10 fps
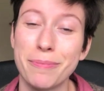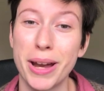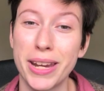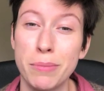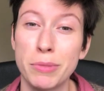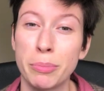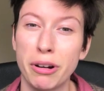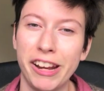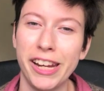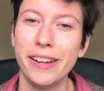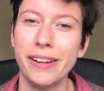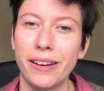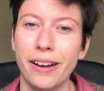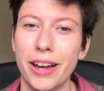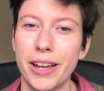My name's Marina.
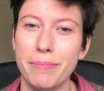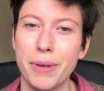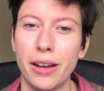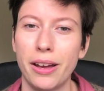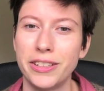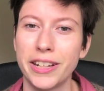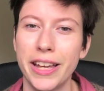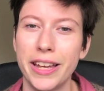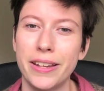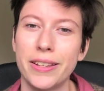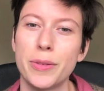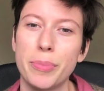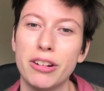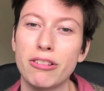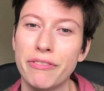I'm a dyer and
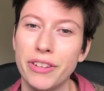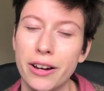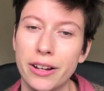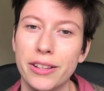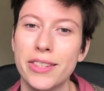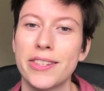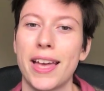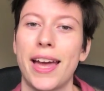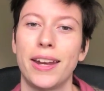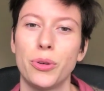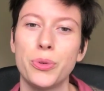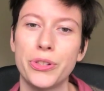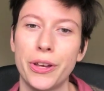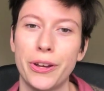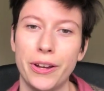spinner of yarns and
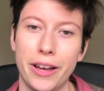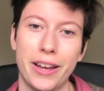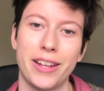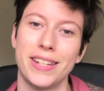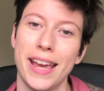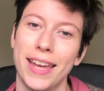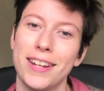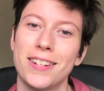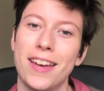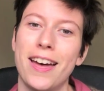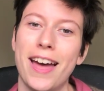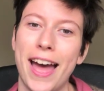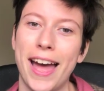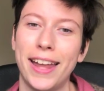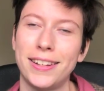also a tech editor
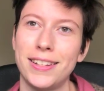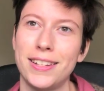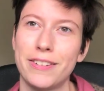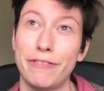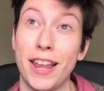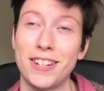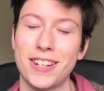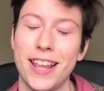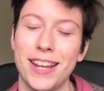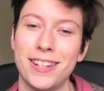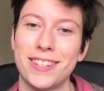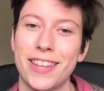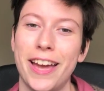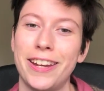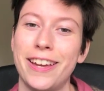and fledgling
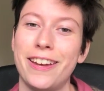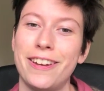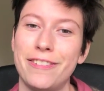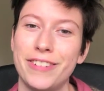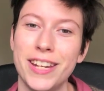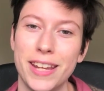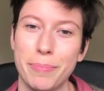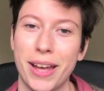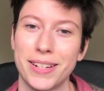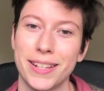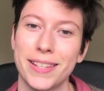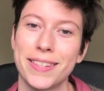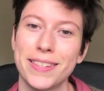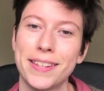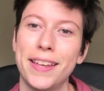designer of knitting
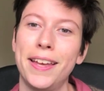patterns.